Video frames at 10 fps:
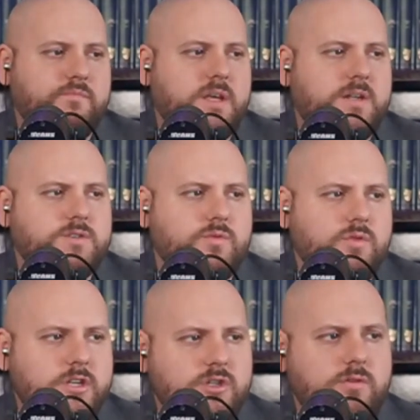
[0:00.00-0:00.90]
In his
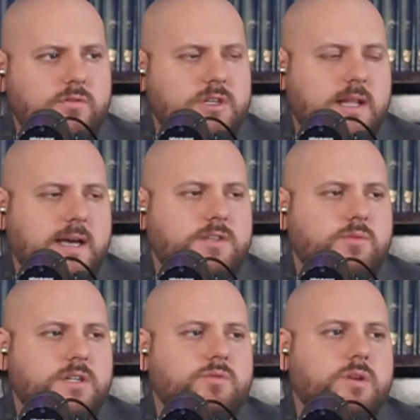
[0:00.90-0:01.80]
original July
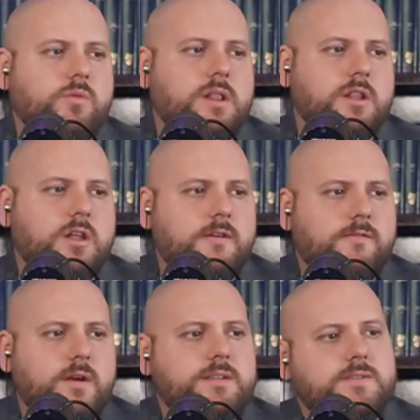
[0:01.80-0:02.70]
2021 law,
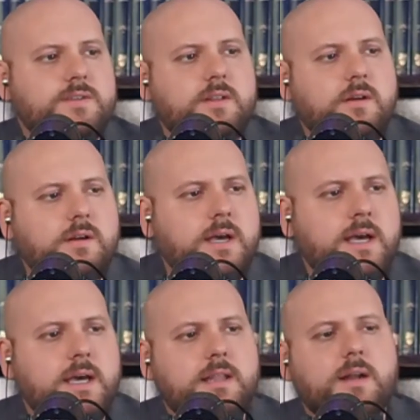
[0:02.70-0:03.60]
Francis declared
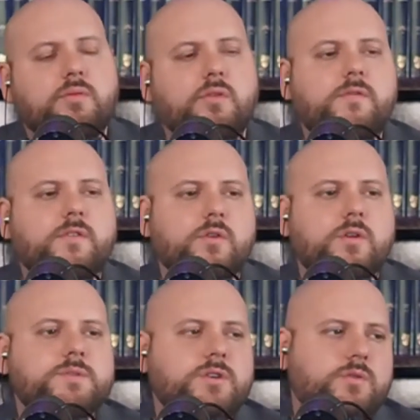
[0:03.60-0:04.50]
that approved
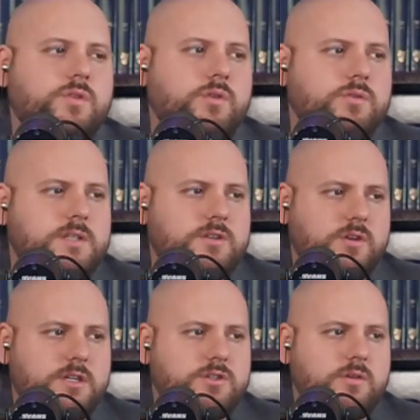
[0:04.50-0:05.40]
groups who use the
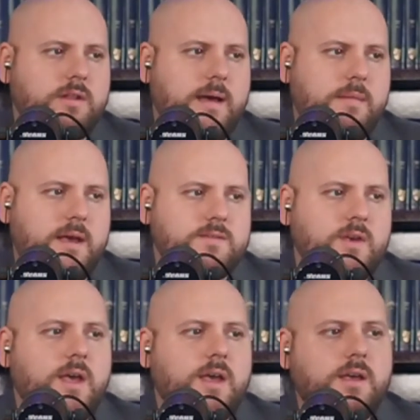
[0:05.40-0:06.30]
traditional Latin Mass
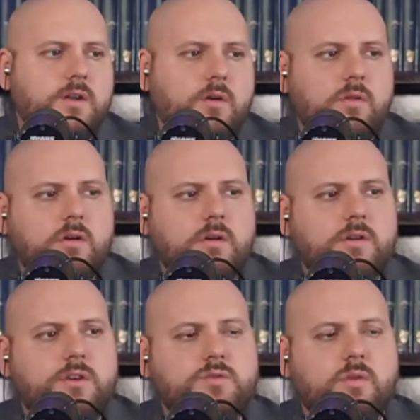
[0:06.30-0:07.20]
can no longer
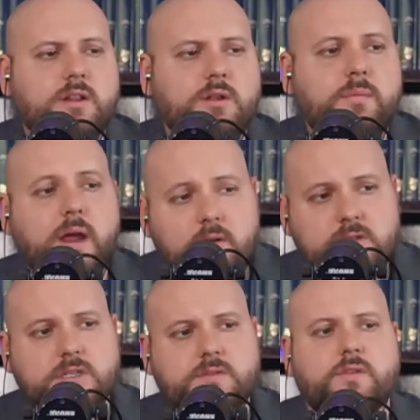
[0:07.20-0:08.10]
use regular
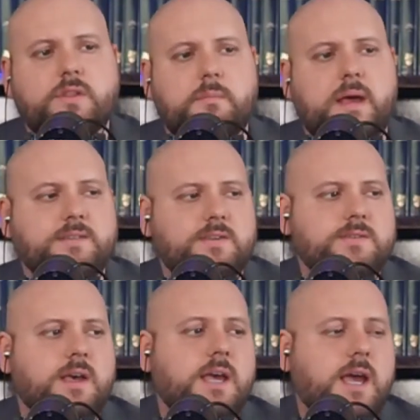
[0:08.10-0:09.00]
parishes for their
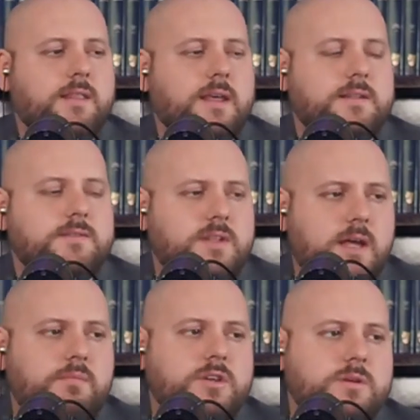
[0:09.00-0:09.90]
Masses, and that
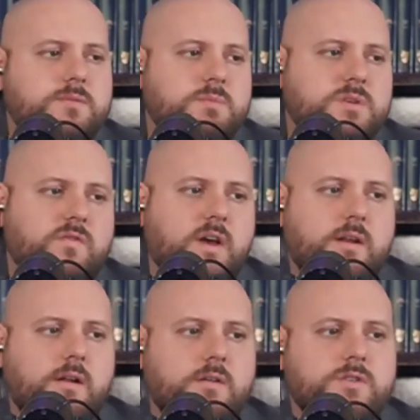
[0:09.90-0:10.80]
instead bishops must find
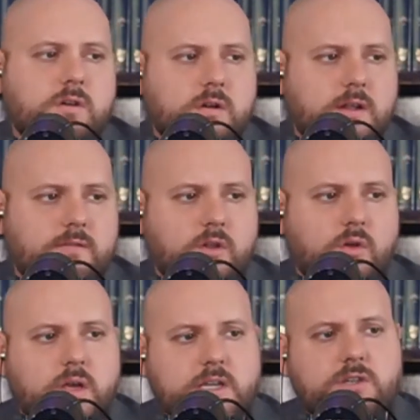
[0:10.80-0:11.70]
an alternative
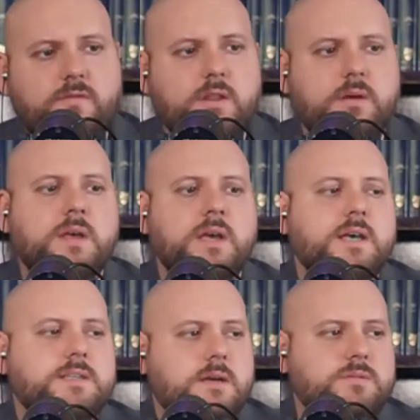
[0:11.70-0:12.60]
location for them,
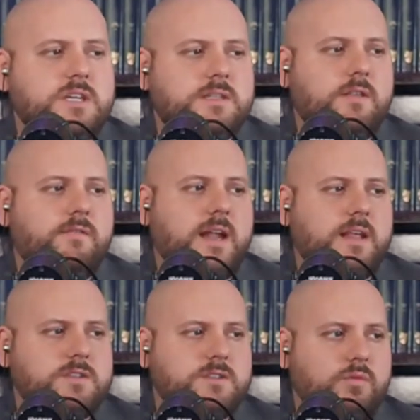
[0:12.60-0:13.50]
subject to the
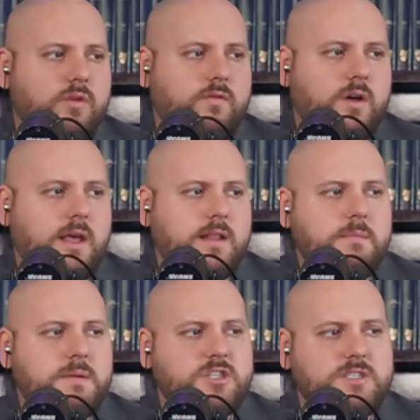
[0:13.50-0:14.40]
Vatican's approval. And, and
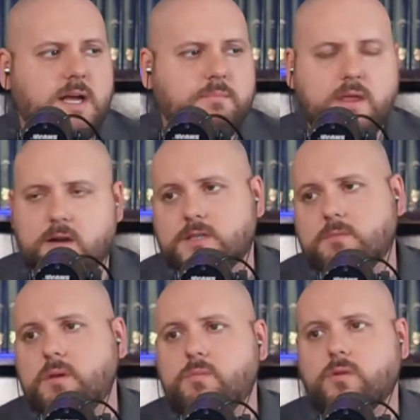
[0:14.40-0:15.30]
let me just stop there.
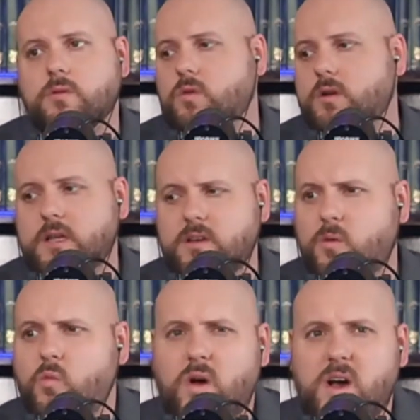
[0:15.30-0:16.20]
Some people are wondering, you
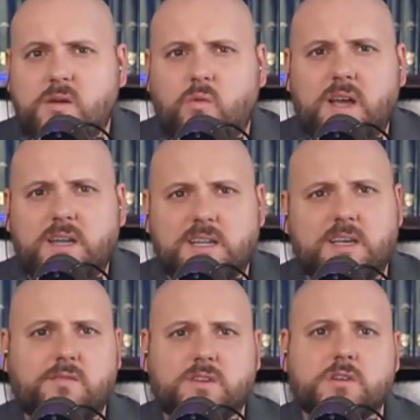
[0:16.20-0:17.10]
know, why, why did he
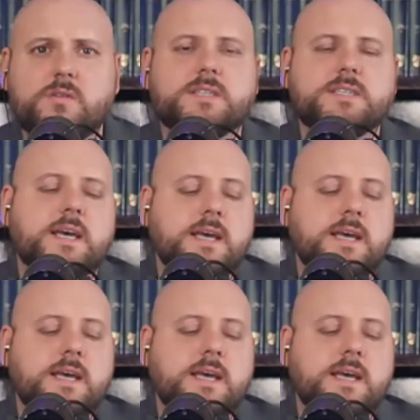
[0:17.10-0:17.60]
even do this?